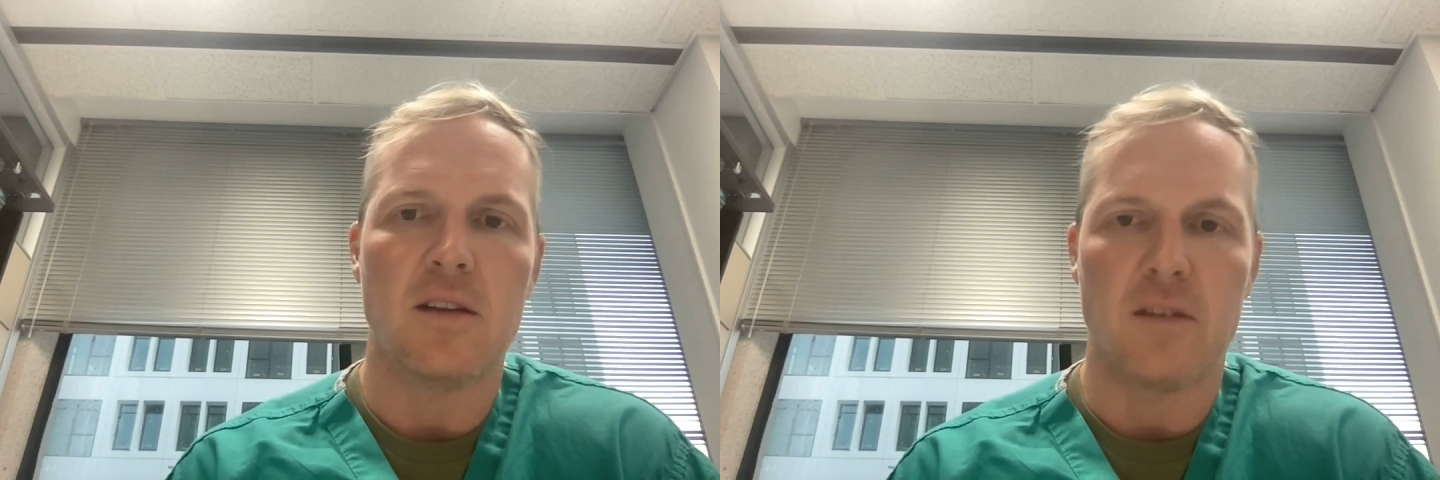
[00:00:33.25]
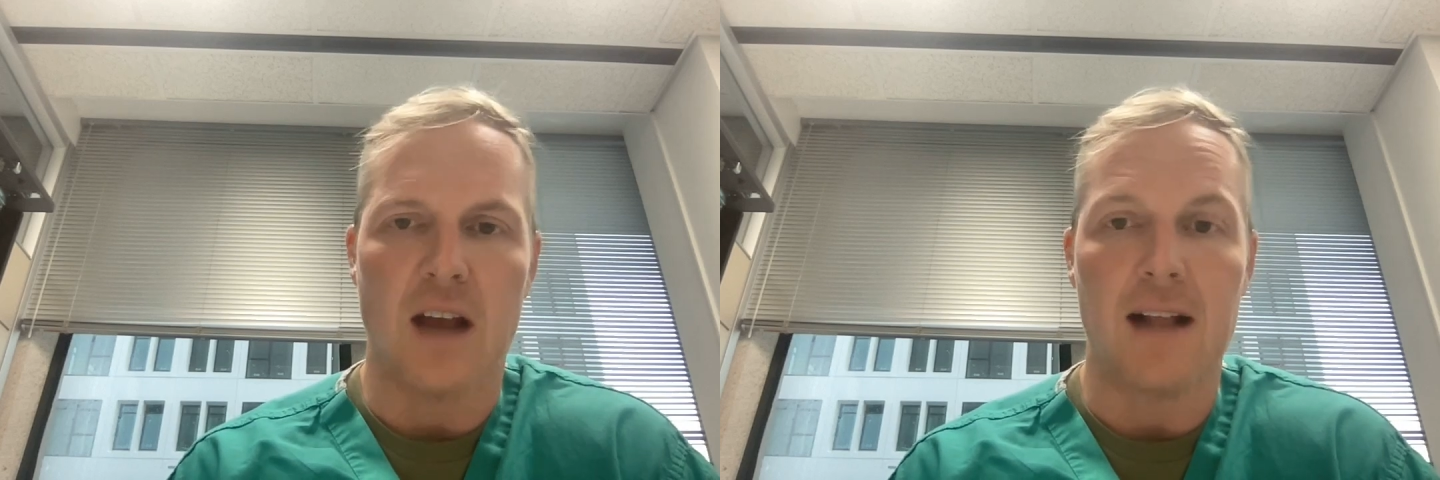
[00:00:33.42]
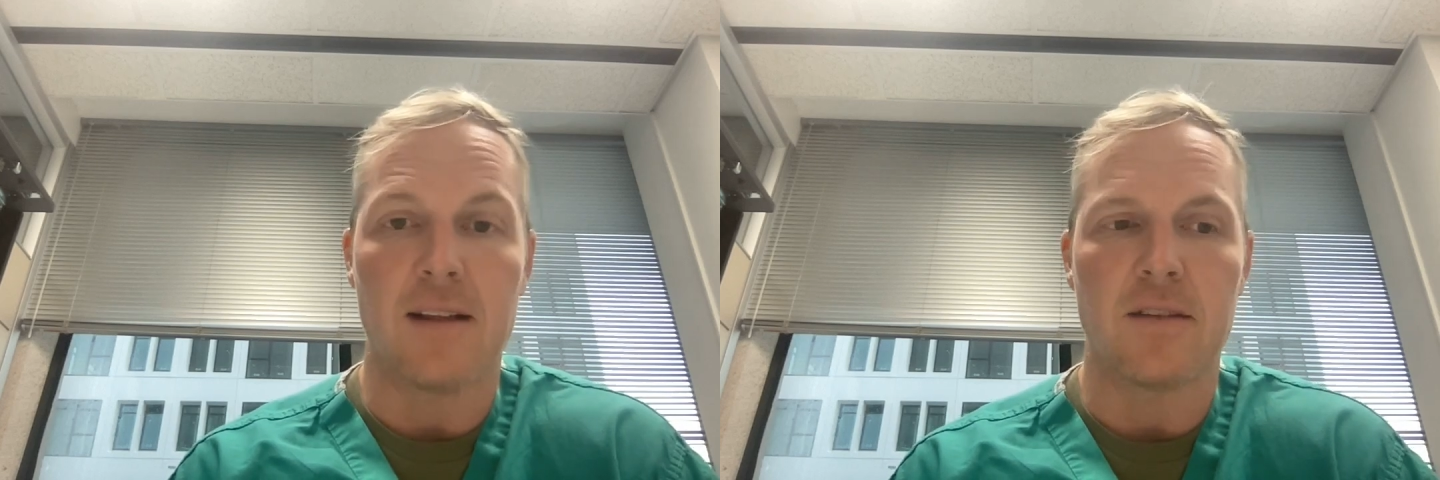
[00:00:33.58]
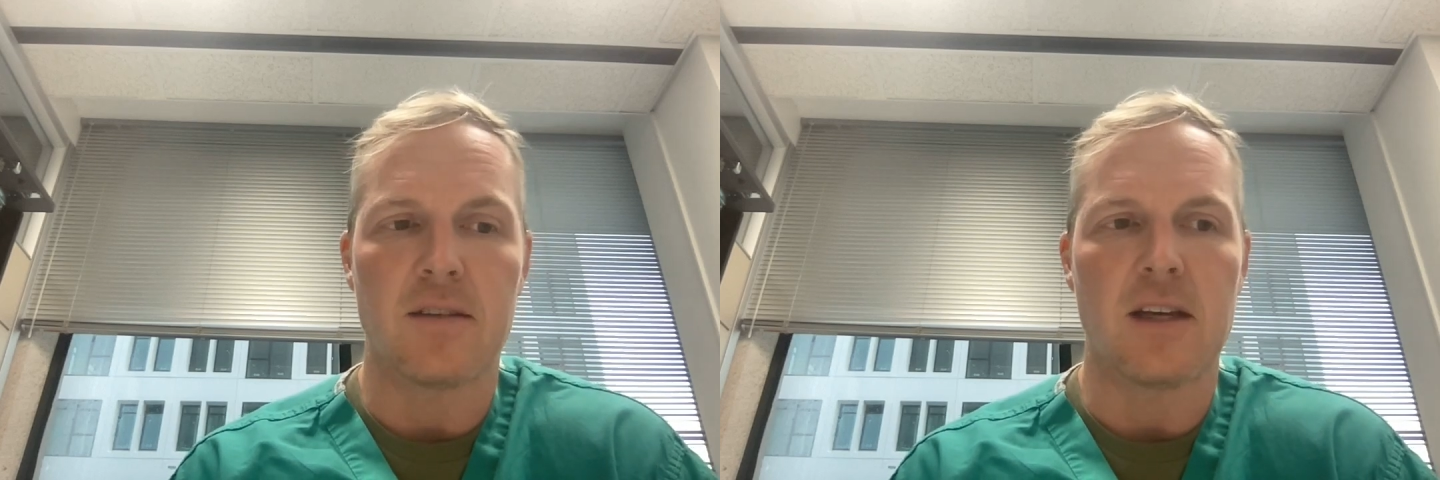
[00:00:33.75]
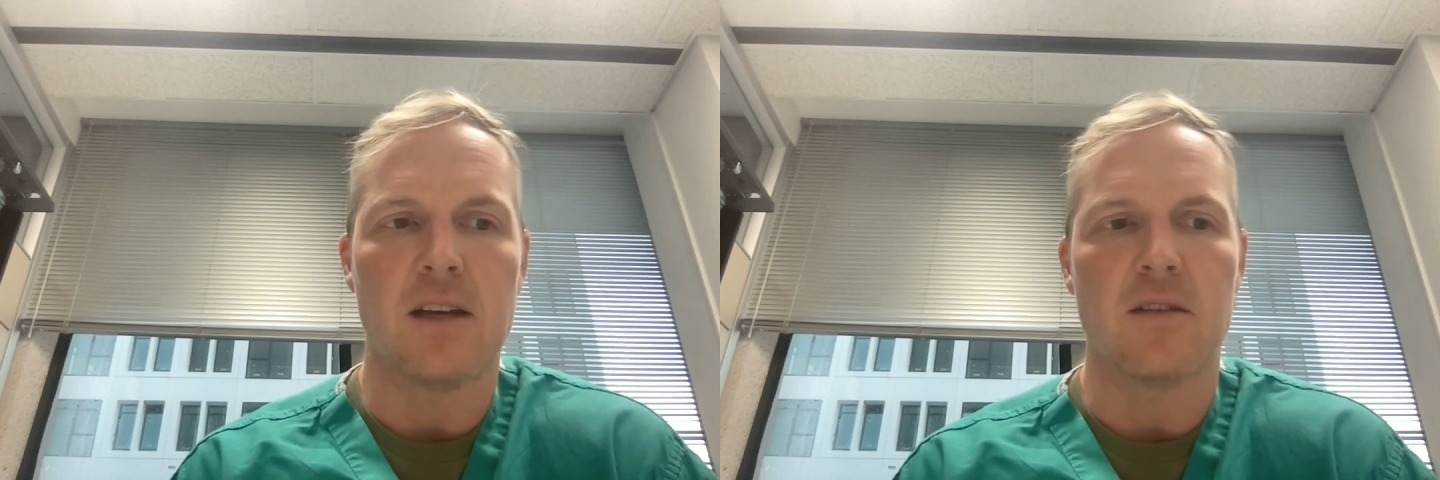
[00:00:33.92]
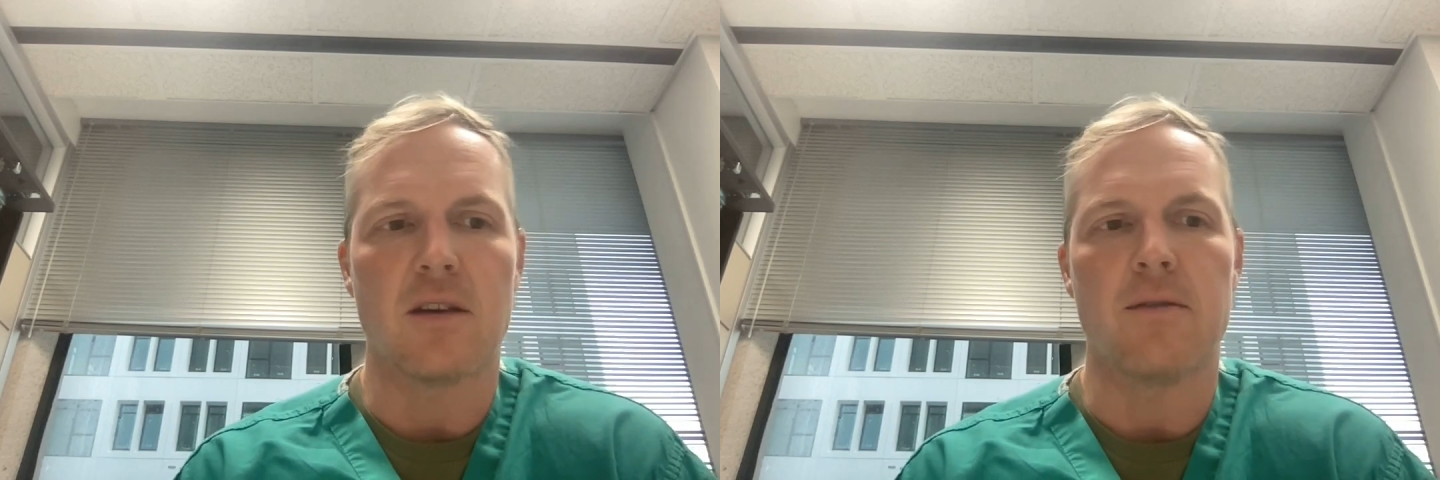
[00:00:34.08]

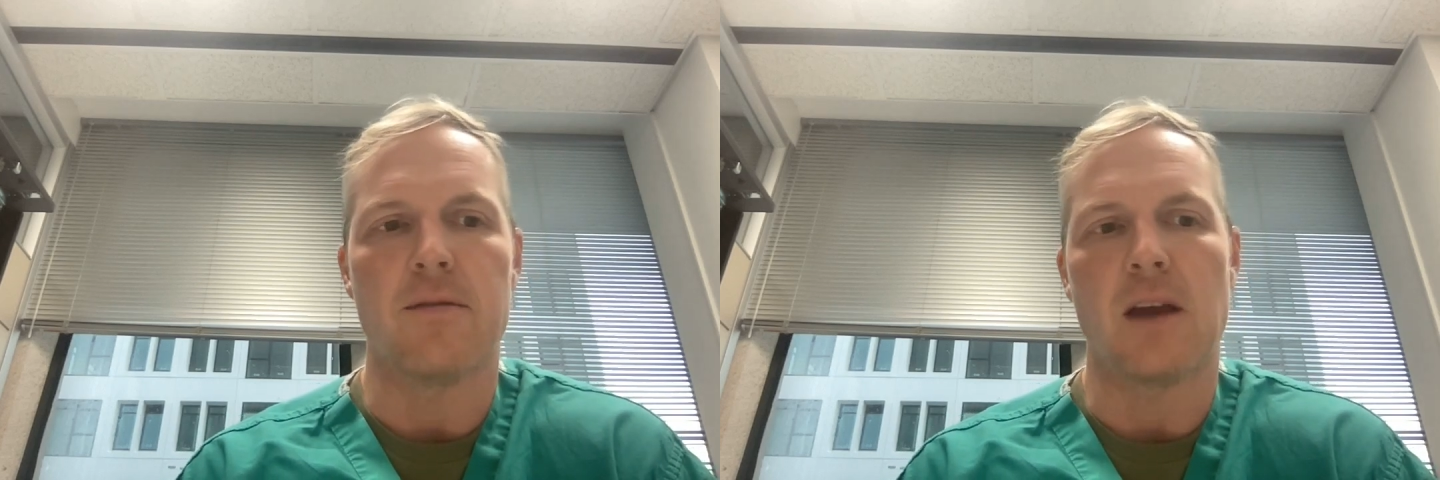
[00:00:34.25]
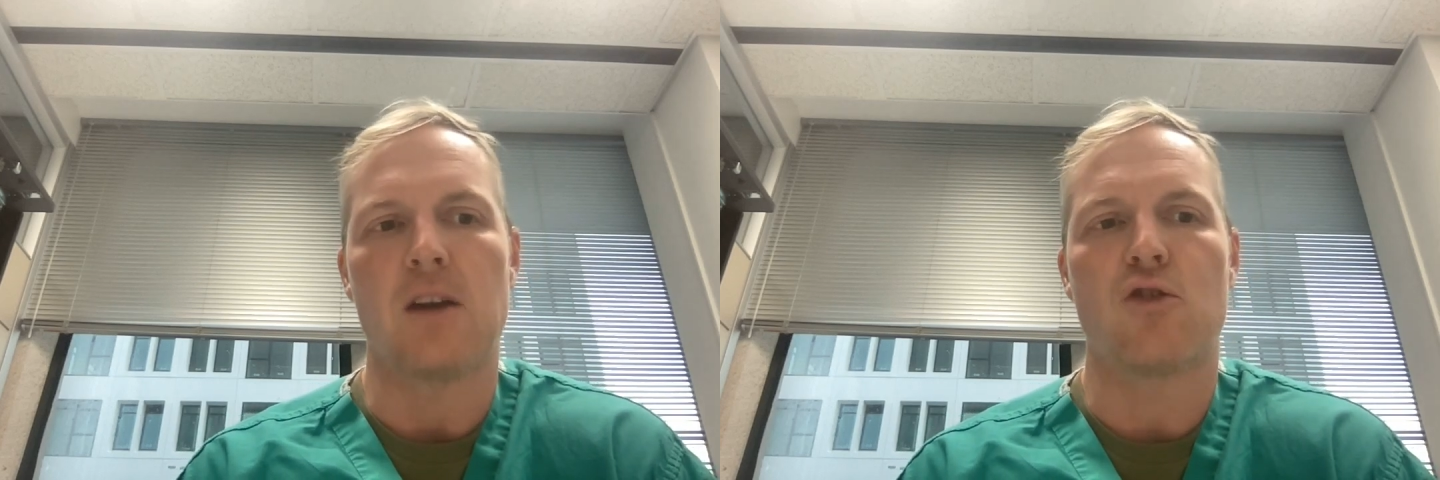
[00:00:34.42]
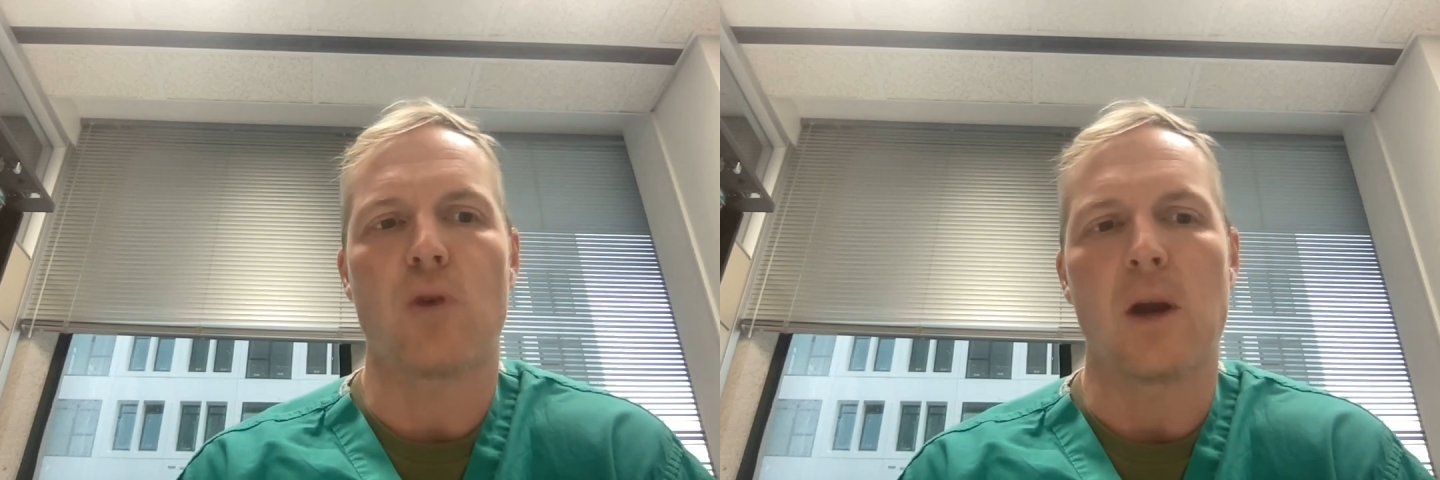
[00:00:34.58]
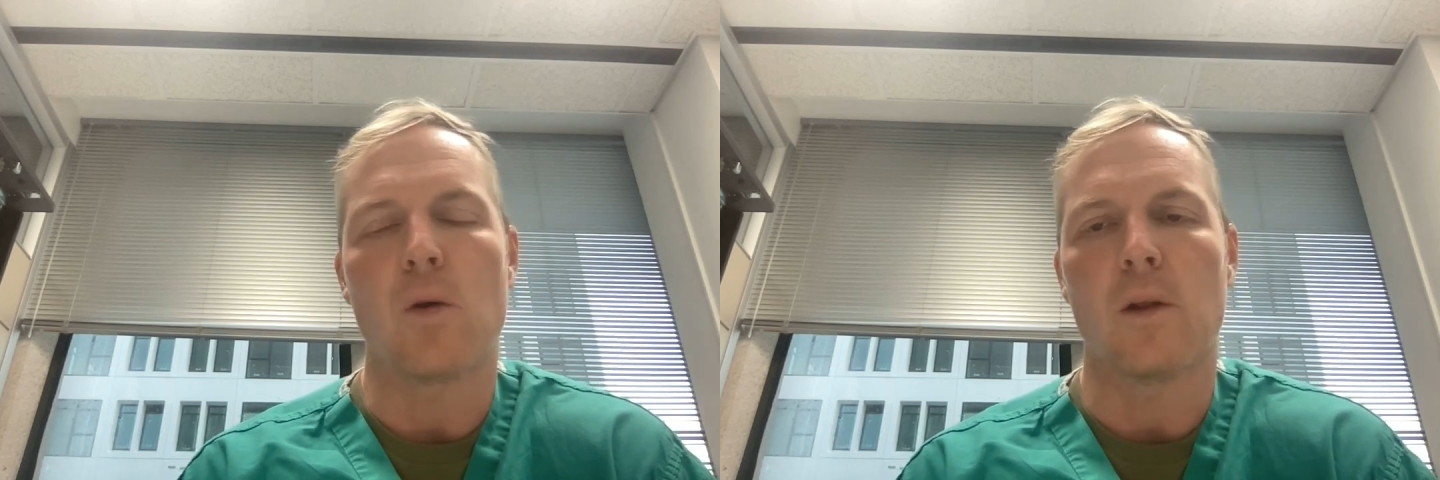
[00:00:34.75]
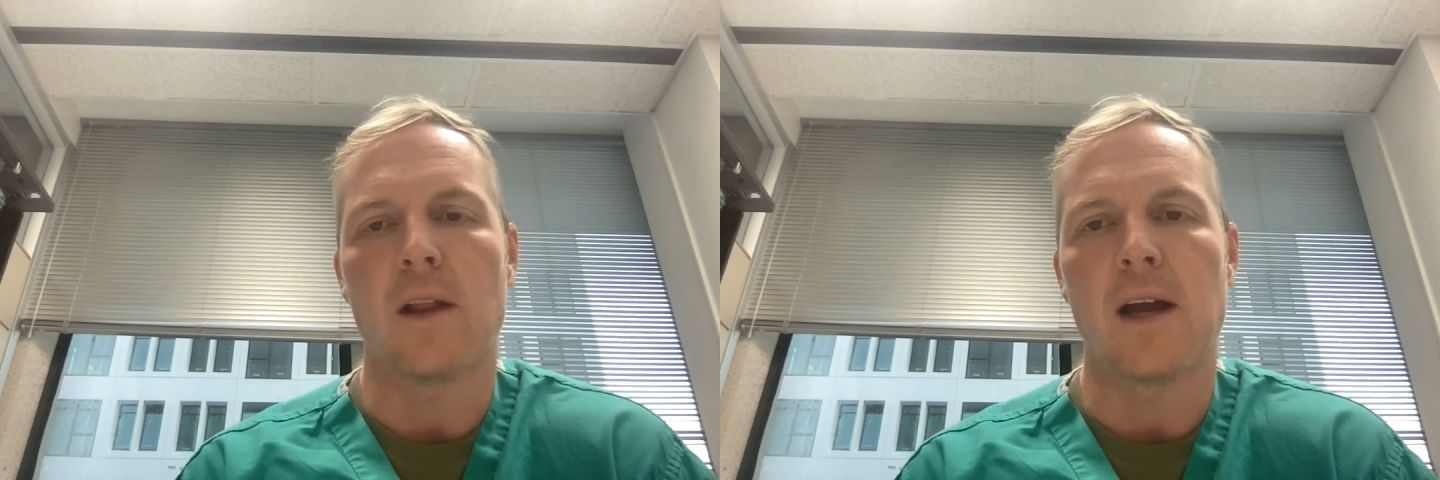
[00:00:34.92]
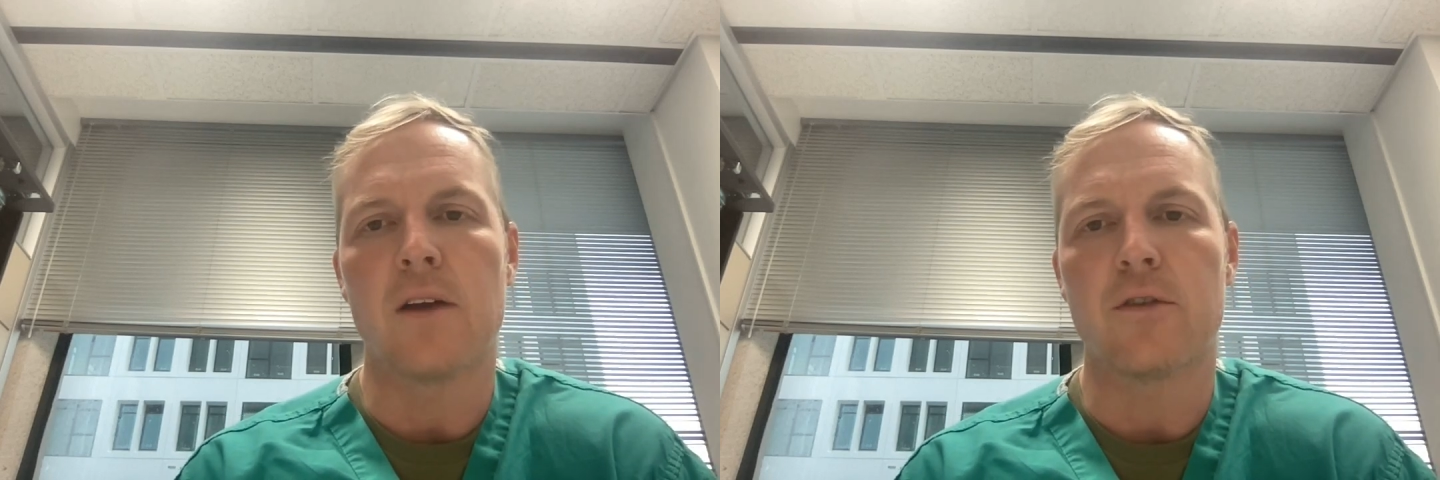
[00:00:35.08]
Xylazine is a vet
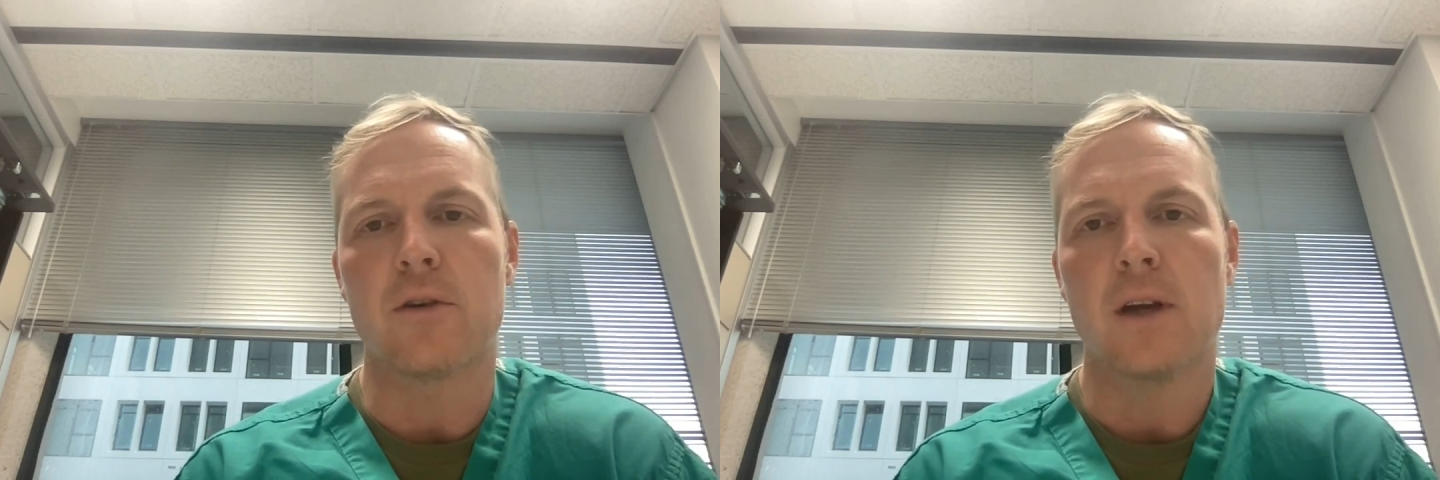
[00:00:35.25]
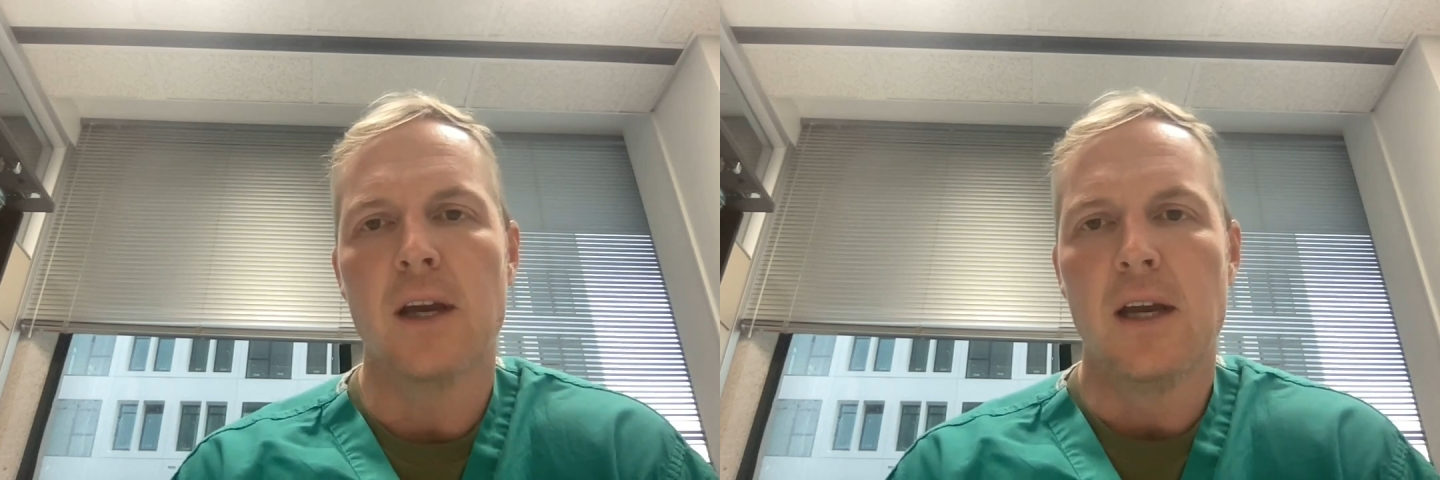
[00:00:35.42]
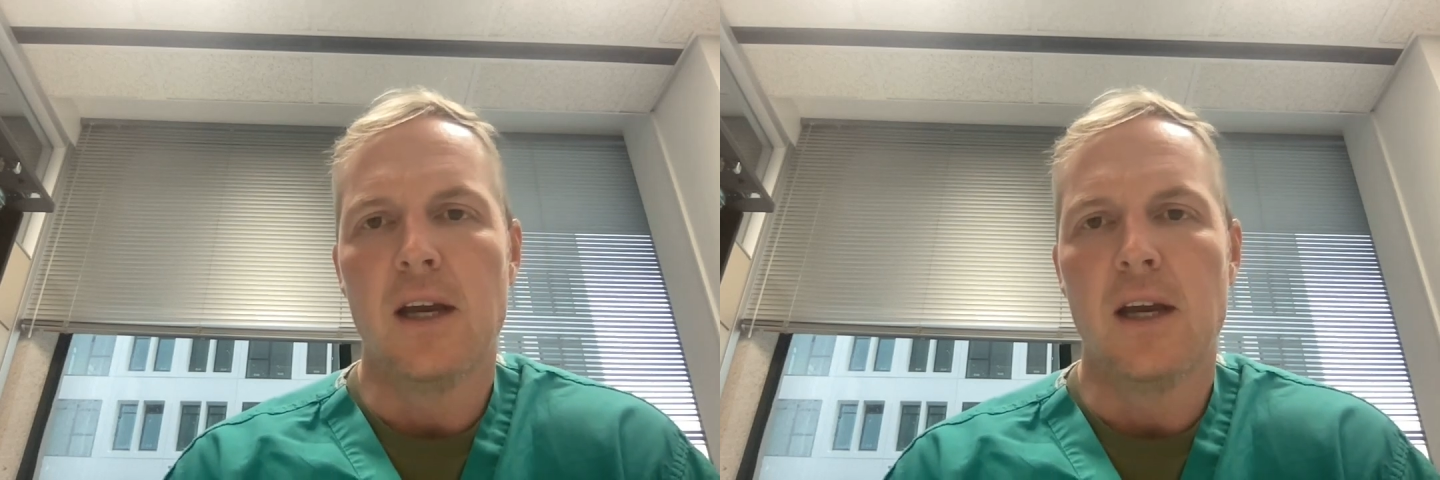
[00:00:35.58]
tranquilizer.